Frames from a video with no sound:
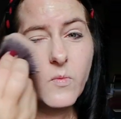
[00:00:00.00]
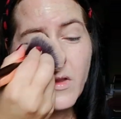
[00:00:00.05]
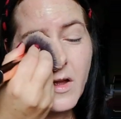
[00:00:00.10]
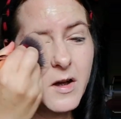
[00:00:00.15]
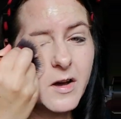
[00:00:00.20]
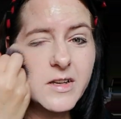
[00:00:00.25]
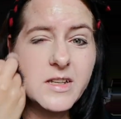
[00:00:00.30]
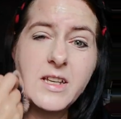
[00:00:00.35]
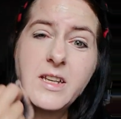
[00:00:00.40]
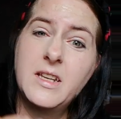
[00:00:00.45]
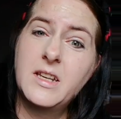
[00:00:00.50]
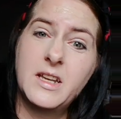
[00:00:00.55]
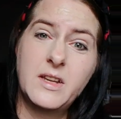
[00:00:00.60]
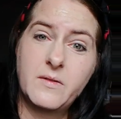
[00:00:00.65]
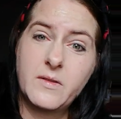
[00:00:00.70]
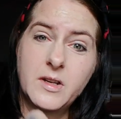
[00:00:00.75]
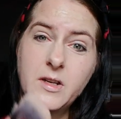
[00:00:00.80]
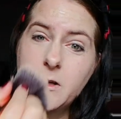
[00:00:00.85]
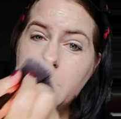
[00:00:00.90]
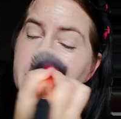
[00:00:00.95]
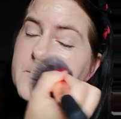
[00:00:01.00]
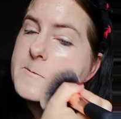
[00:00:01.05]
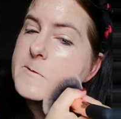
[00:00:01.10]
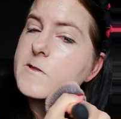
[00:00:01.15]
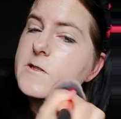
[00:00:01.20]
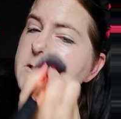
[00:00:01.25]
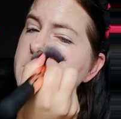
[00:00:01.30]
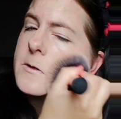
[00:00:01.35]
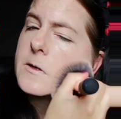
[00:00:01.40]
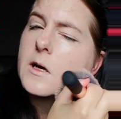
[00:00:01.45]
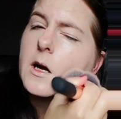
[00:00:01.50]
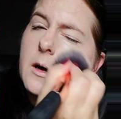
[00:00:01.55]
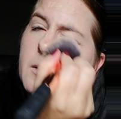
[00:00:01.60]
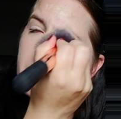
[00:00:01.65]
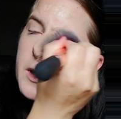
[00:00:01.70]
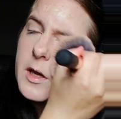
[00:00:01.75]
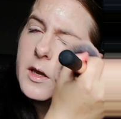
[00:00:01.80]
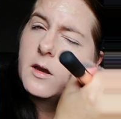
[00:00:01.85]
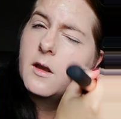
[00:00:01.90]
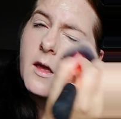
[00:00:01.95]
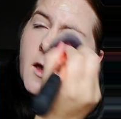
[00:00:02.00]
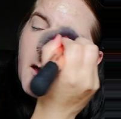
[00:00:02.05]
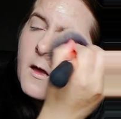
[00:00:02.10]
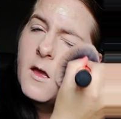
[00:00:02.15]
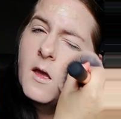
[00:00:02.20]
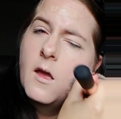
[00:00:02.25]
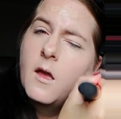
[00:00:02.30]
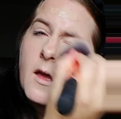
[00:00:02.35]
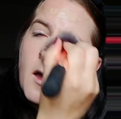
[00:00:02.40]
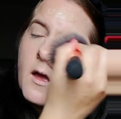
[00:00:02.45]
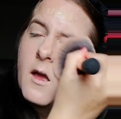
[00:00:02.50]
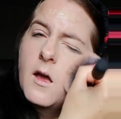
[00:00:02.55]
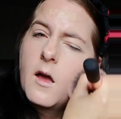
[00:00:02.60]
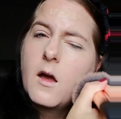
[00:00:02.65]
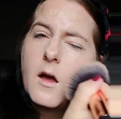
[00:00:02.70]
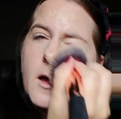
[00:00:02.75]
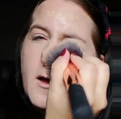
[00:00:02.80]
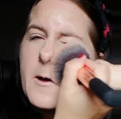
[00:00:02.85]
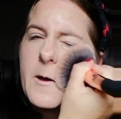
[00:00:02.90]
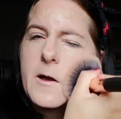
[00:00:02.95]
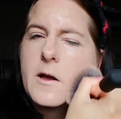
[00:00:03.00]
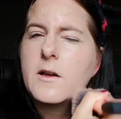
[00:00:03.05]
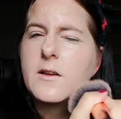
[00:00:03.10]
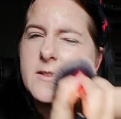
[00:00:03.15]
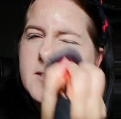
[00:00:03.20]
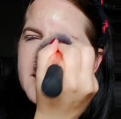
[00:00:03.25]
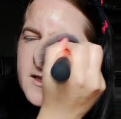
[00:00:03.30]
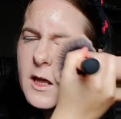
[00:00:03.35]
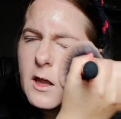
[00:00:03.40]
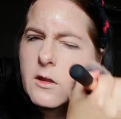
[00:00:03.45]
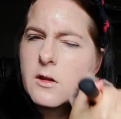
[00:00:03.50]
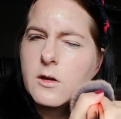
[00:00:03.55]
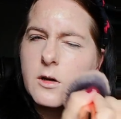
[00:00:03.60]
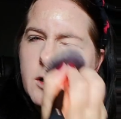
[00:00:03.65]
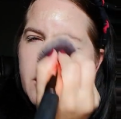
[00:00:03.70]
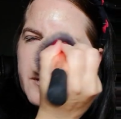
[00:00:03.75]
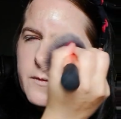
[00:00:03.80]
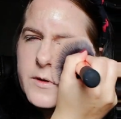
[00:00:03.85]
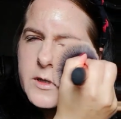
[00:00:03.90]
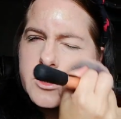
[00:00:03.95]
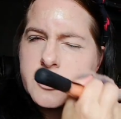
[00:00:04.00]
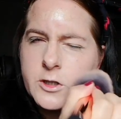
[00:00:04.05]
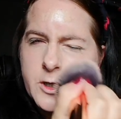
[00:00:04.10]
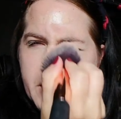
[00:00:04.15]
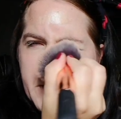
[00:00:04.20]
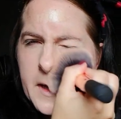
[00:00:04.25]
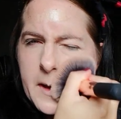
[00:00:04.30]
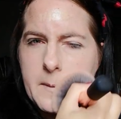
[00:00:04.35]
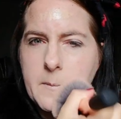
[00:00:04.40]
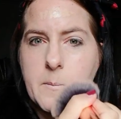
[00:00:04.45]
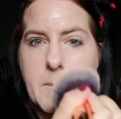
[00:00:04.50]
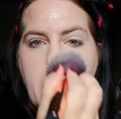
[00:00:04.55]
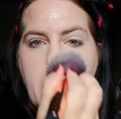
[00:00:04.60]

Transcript: I didn't even know it was still going. So the coverage on it,